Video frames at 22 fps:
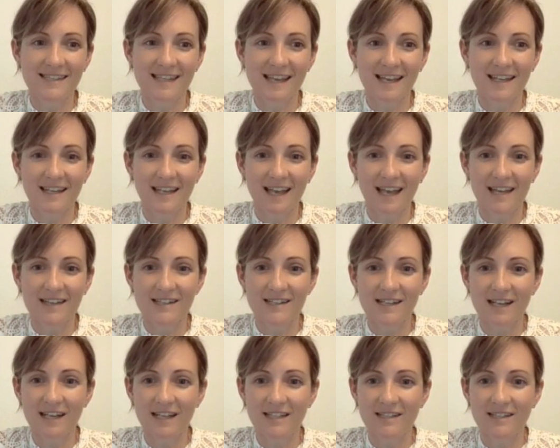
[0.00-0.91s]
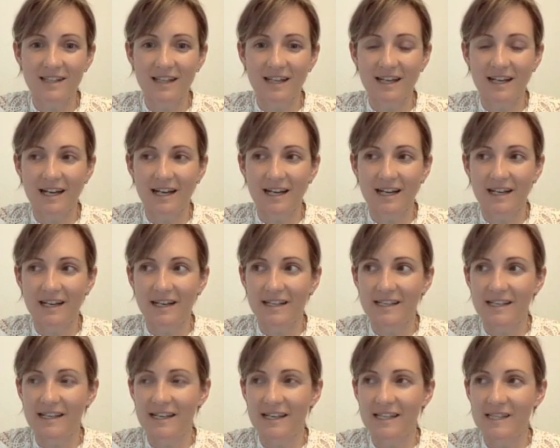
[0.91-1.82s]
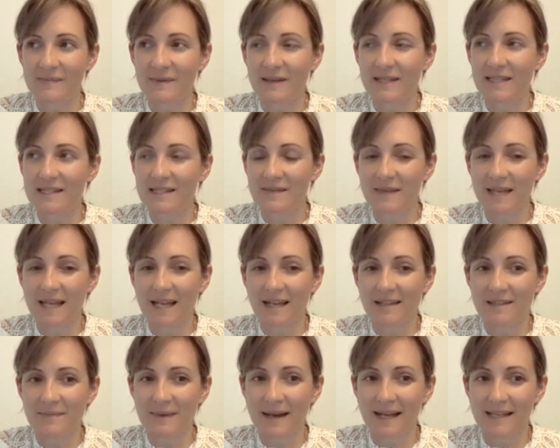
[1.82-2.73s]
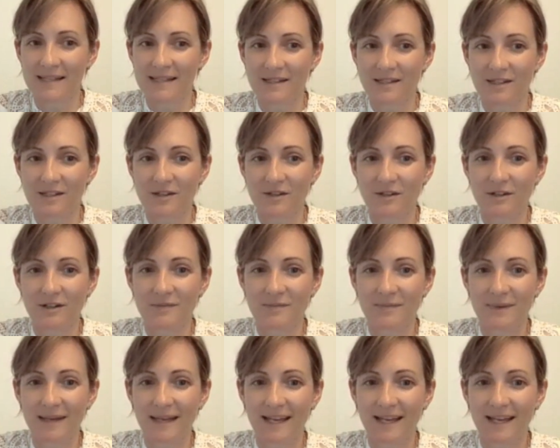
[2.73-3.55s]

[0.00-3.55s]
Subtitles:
Dan. Actually, I speak to some counterparts in Europe,